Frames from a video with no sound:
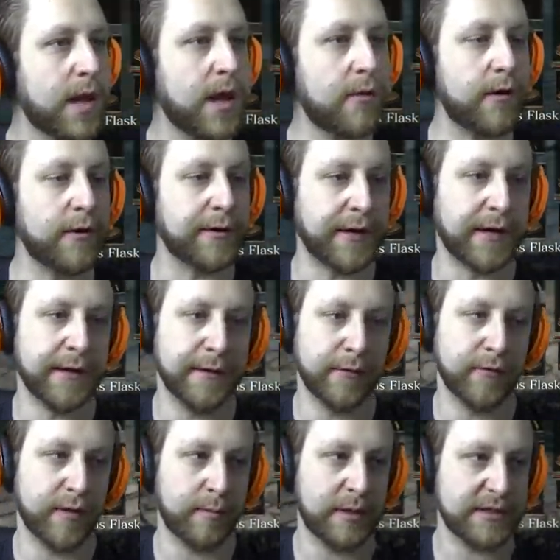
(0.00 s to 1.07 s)
Oh, okay, I
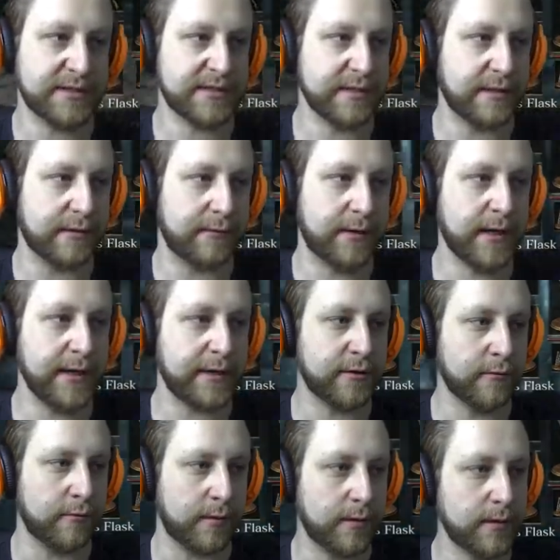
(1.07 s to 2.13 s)
know the place. Alright,
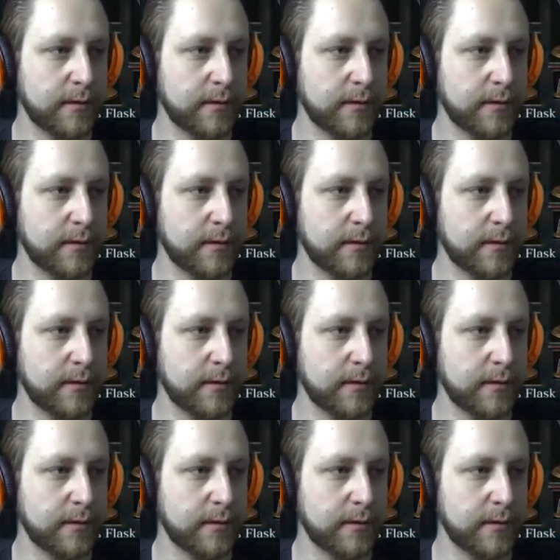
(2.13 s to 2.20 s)
cool.